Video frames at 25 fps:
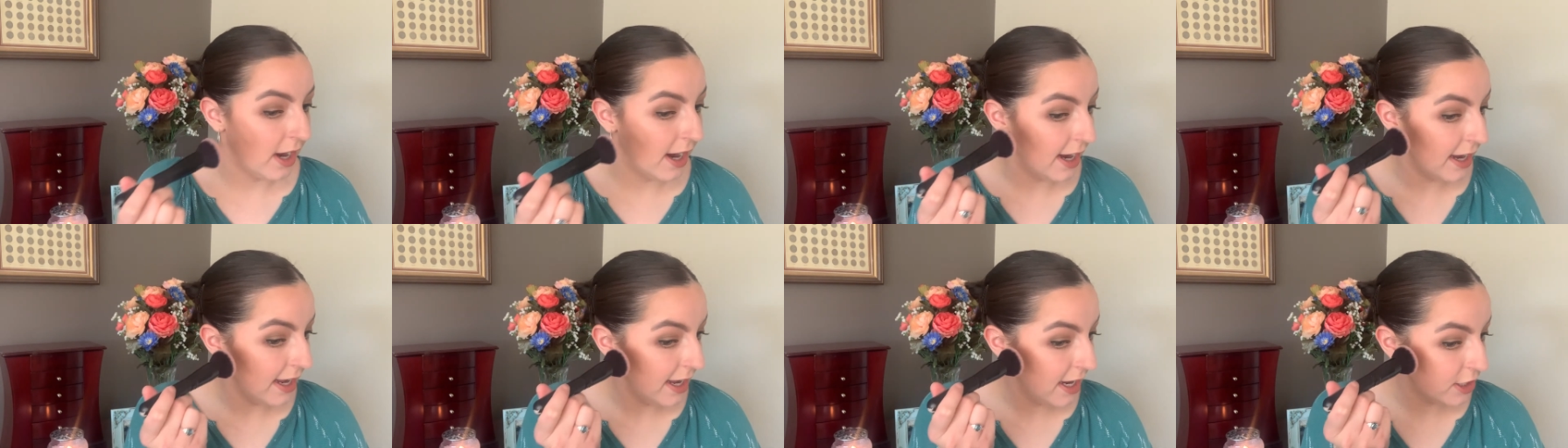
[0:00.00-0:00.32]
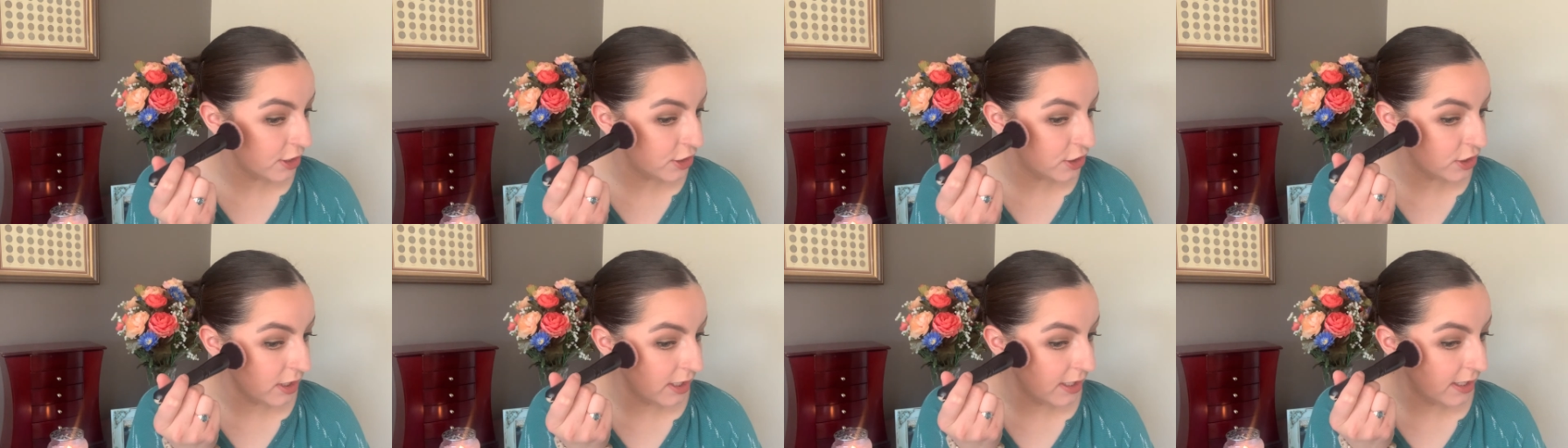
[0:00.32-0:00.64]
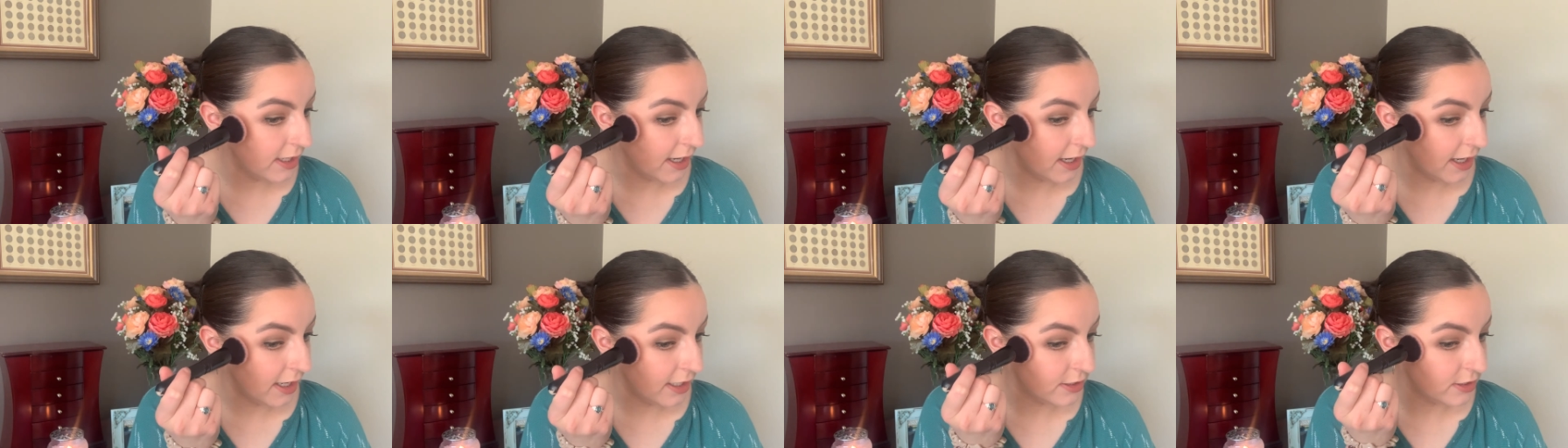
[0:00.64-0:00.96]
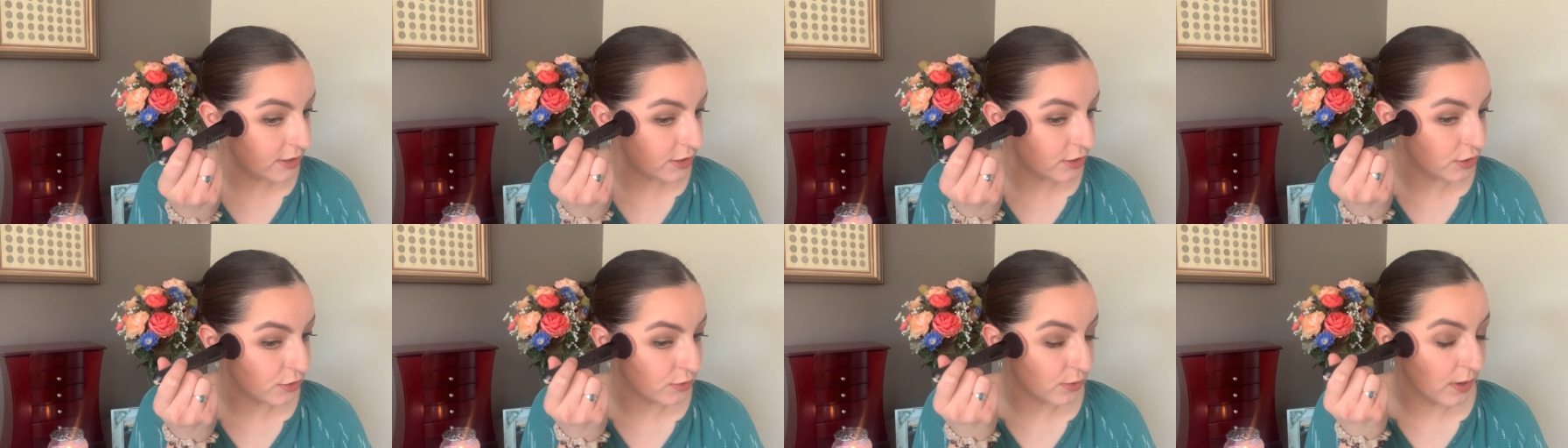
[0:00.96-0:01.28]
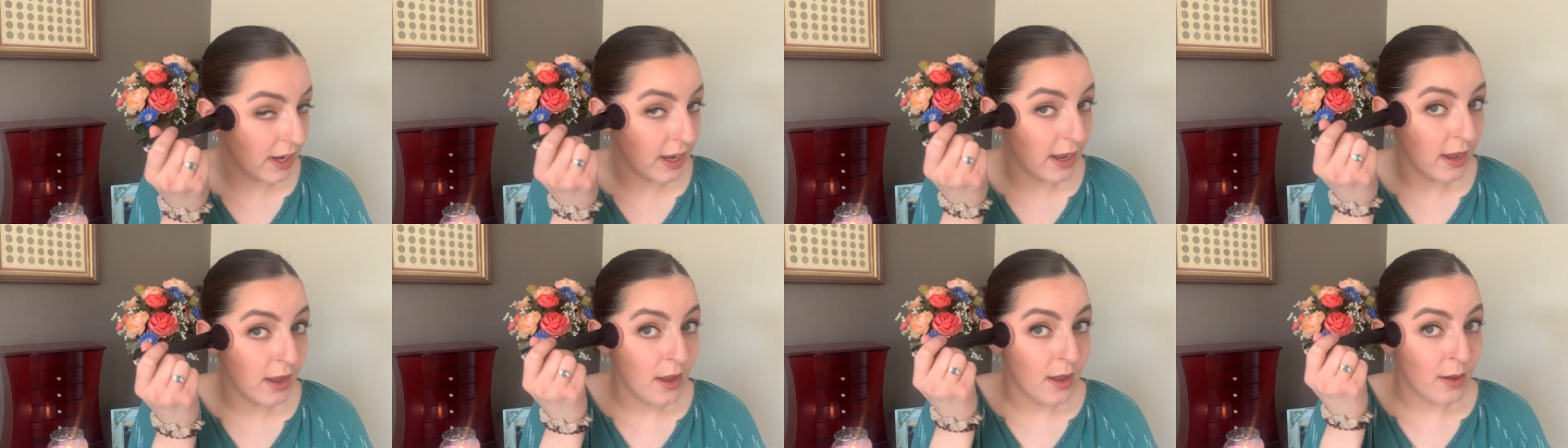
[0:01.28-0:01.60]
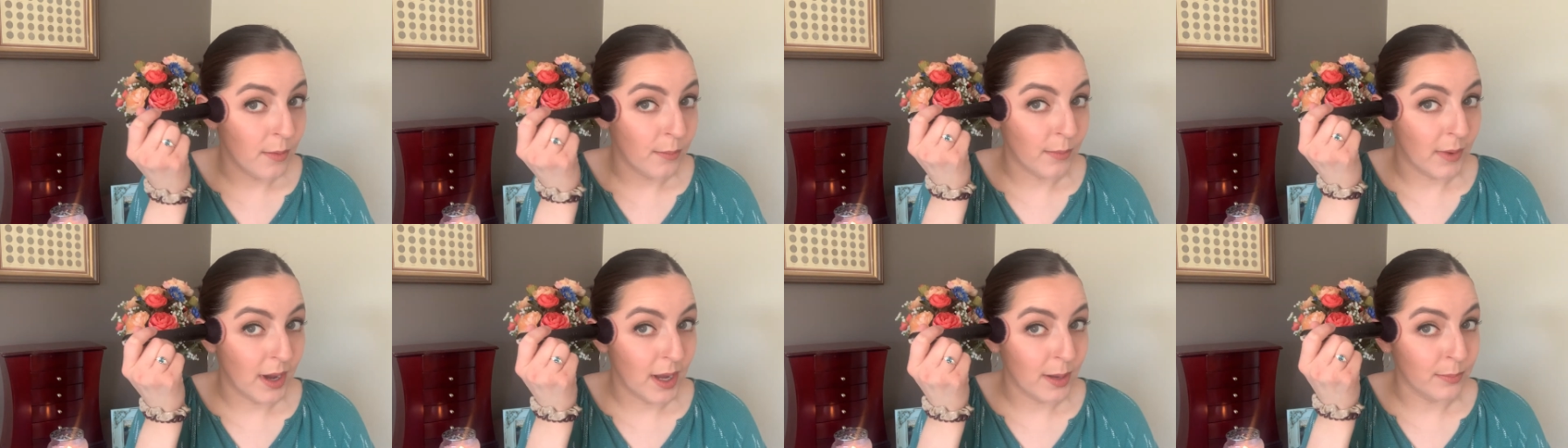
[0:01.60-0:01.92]
I actually concentrate
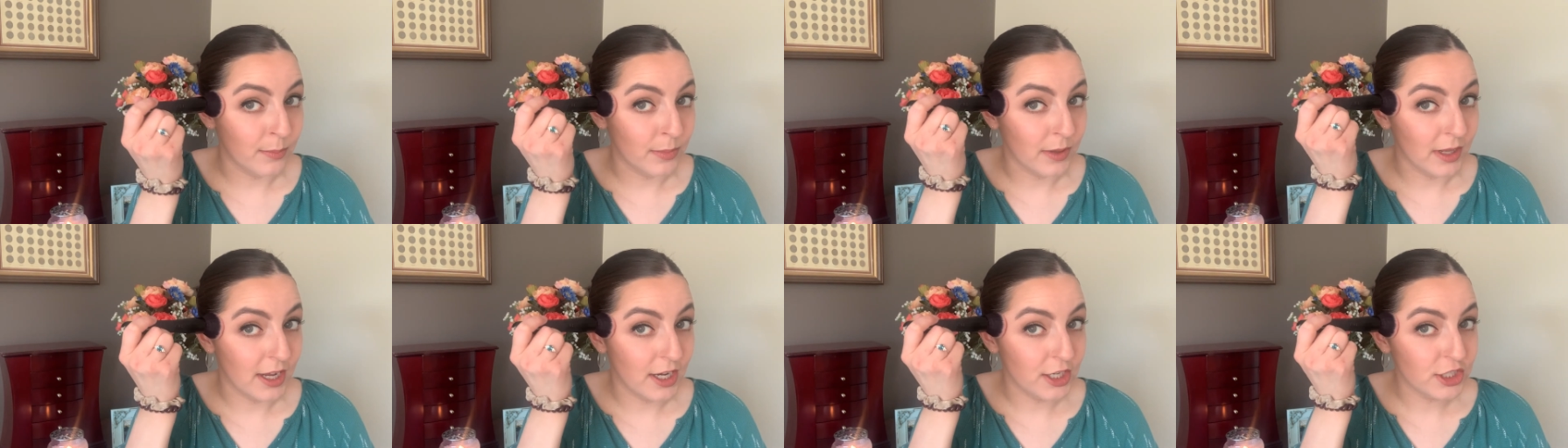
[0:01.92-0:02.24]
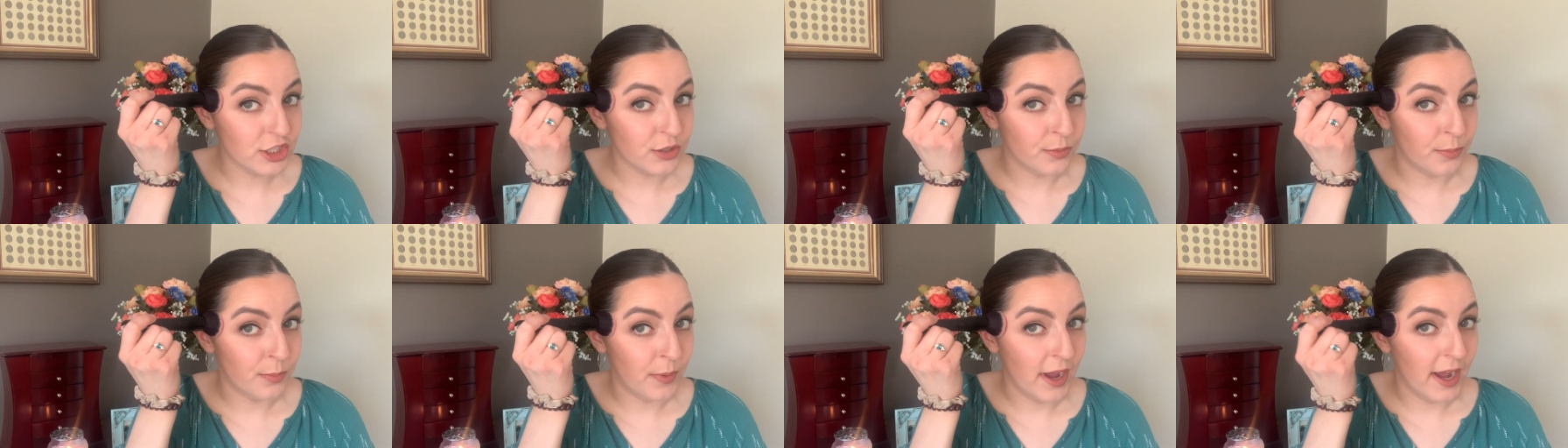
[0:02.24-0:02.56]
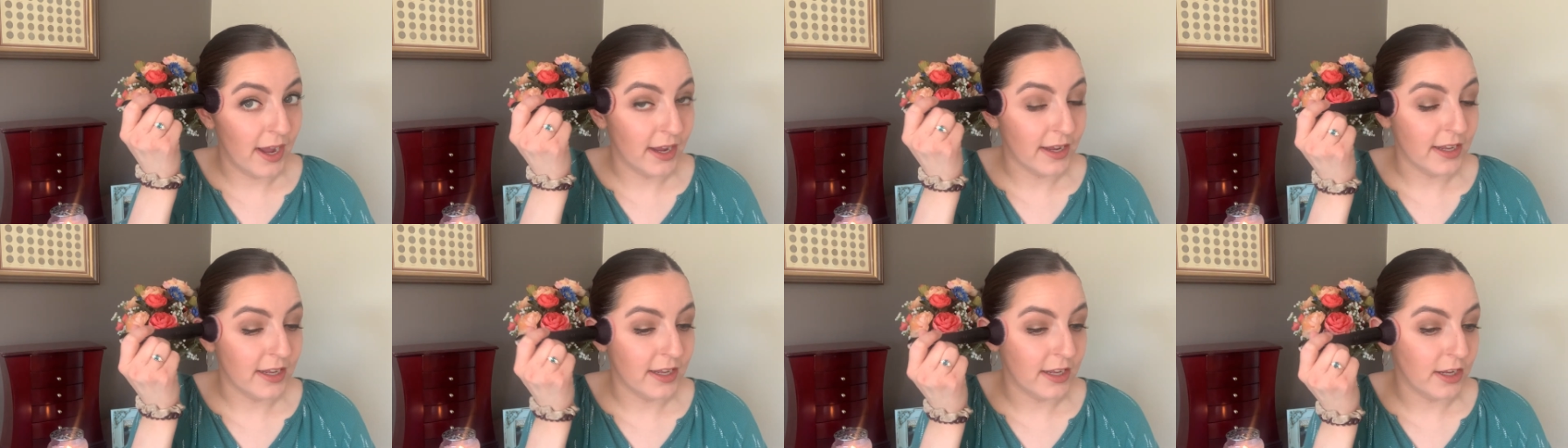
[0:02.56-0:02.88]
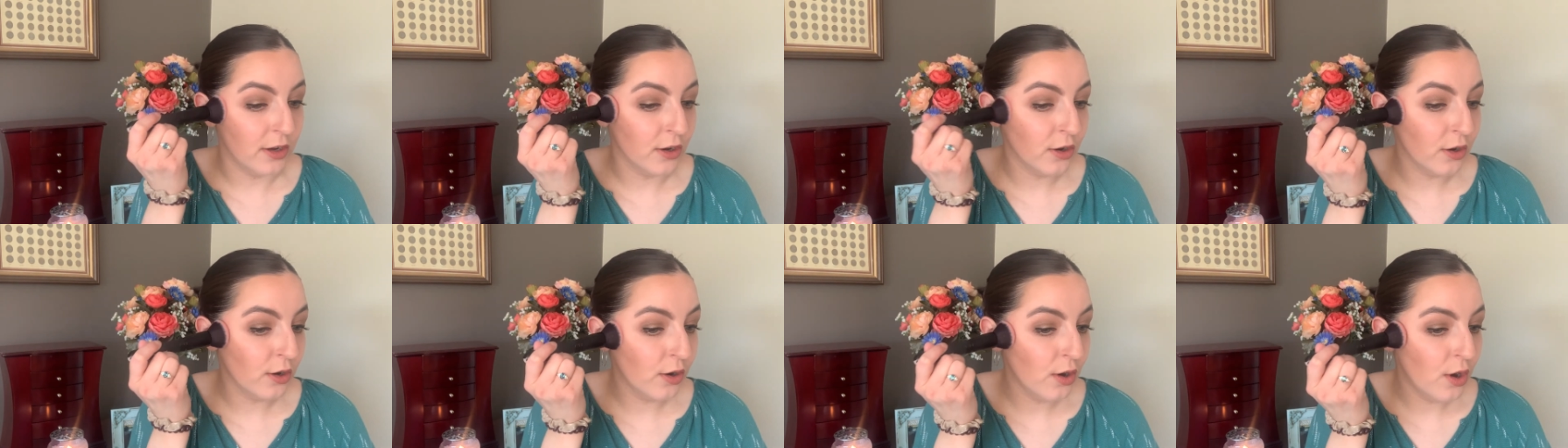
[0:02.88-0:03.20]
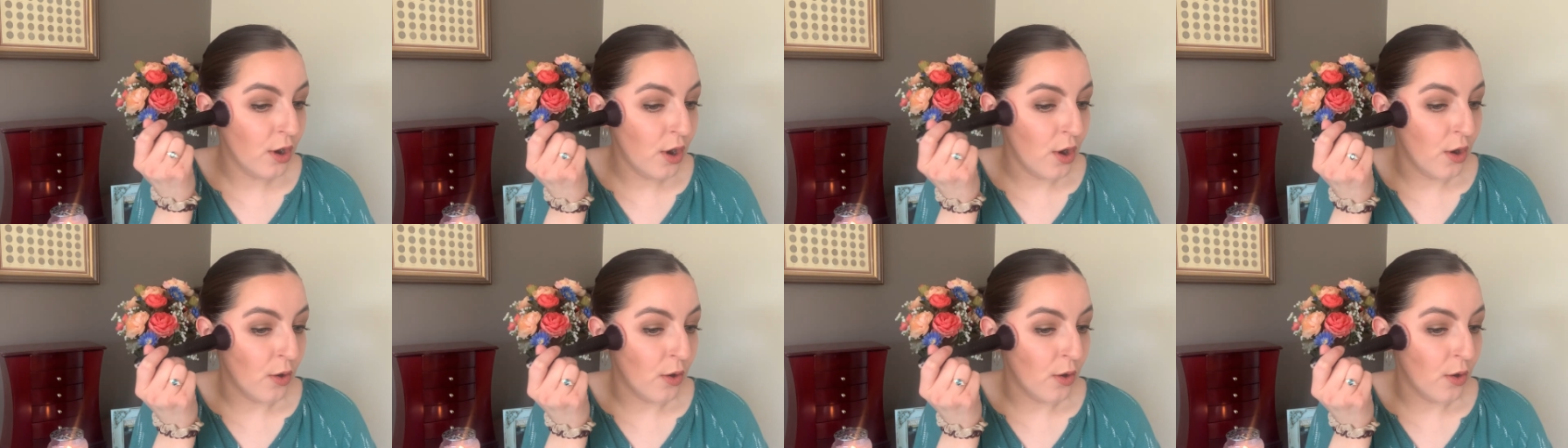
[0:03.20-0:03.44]
my blush back here,